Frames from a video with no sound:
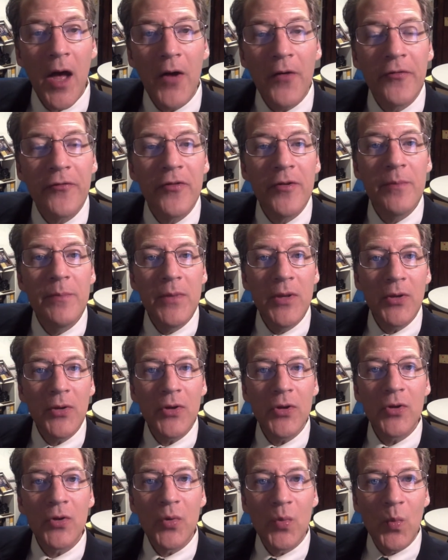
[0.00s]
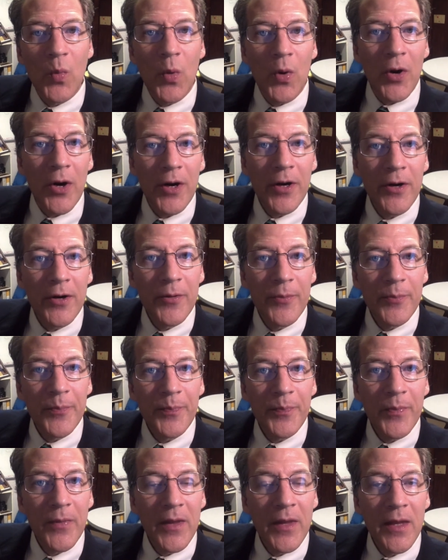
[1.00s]
familiar work
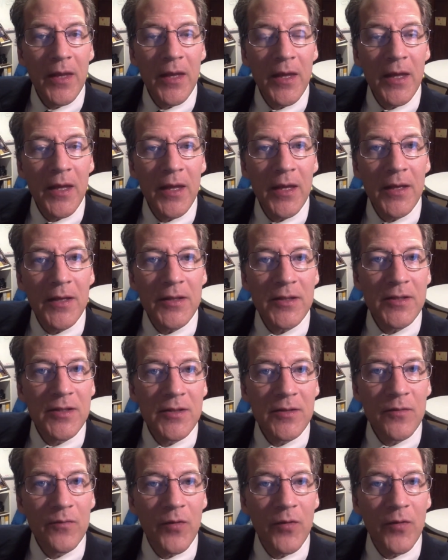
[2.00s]
is